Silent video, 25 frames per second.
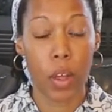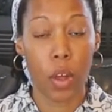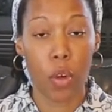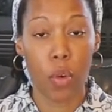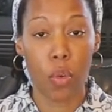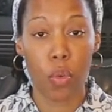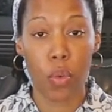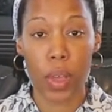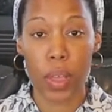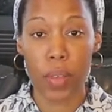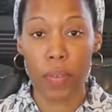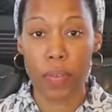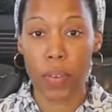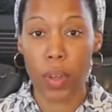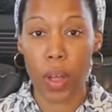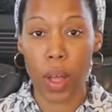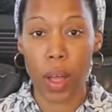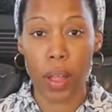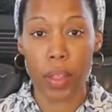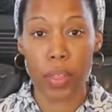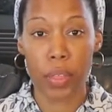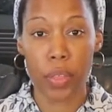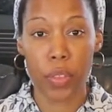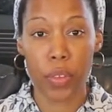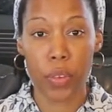We've
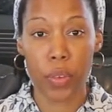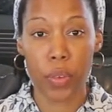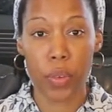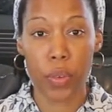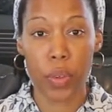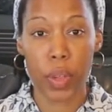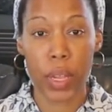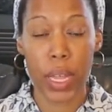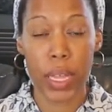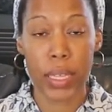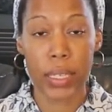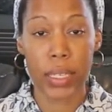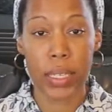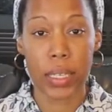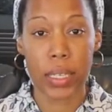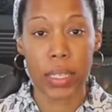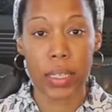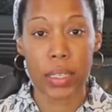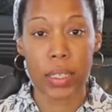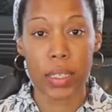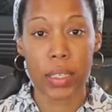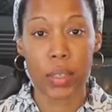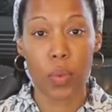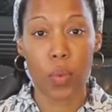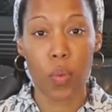gone through
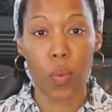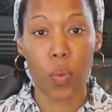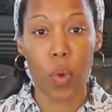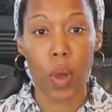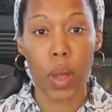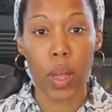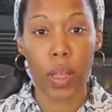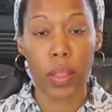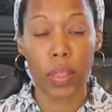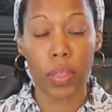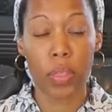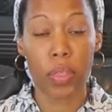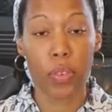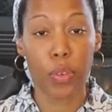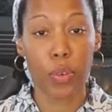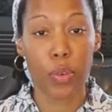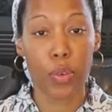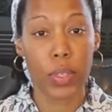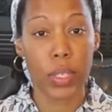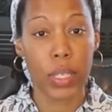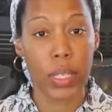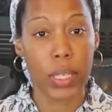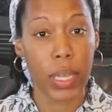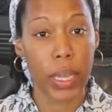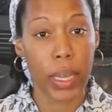lessons 1
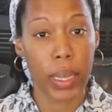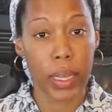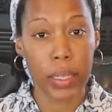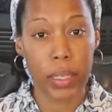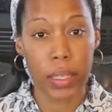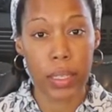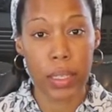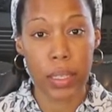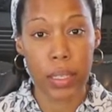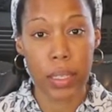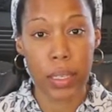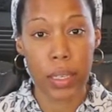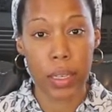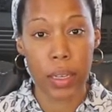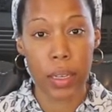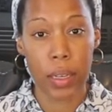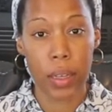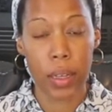through 6.